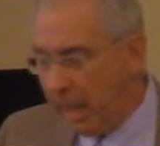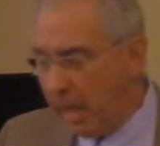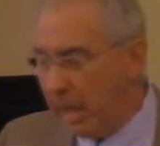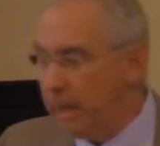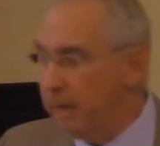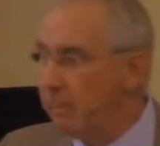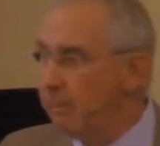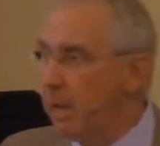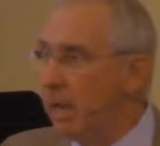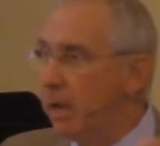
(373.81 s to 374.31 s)
And
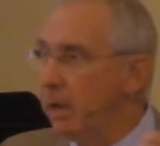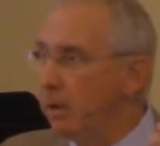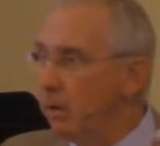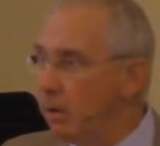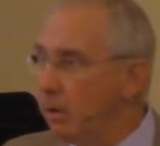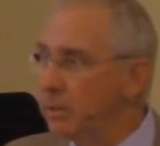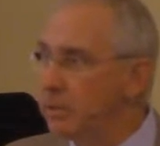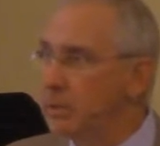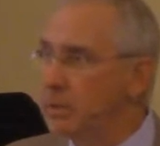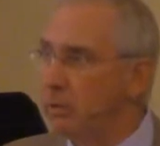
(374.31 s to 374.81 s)
it may
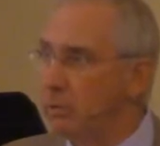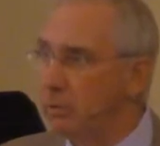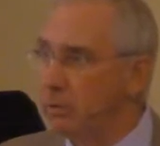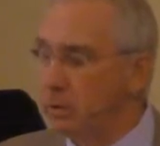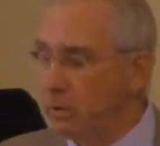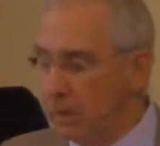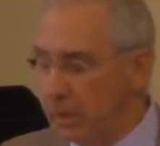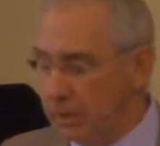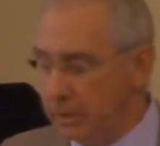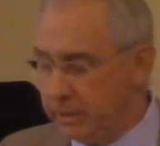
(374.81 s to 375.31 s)
also
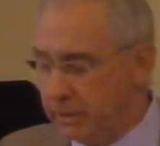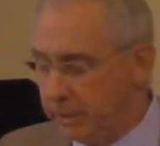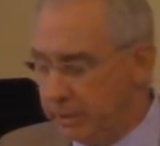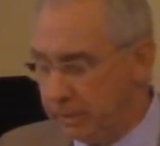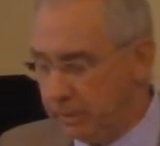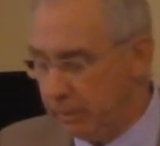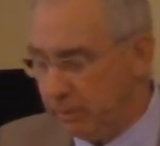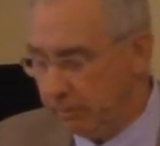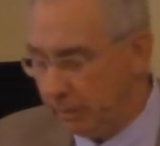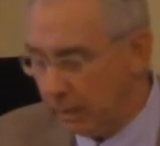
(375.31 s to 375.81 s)
cause us
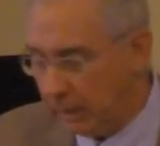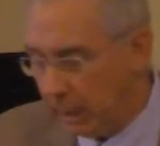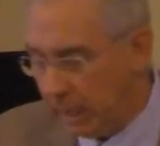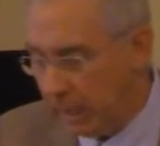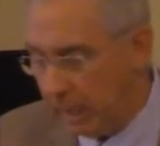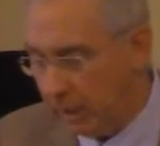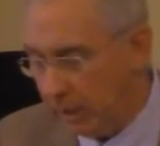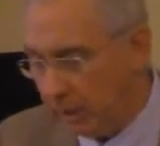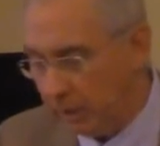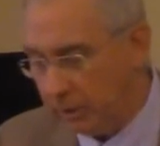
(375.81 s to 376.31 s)
to
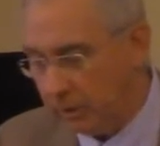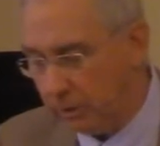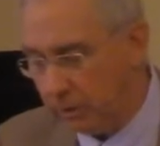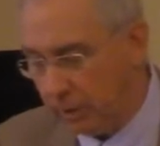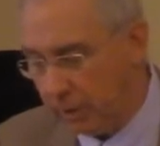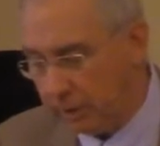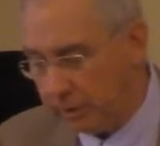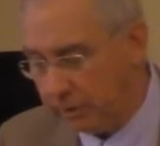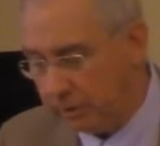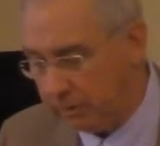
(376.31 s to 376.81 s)
rely on
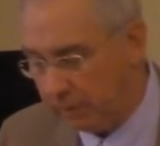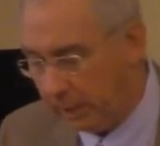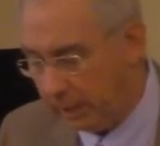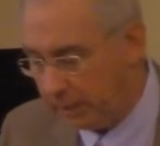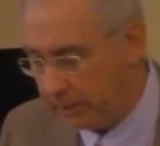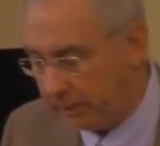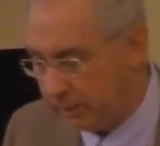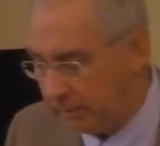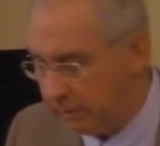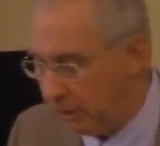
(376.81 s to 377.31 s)
God's
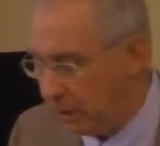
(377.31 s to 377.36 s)
grace.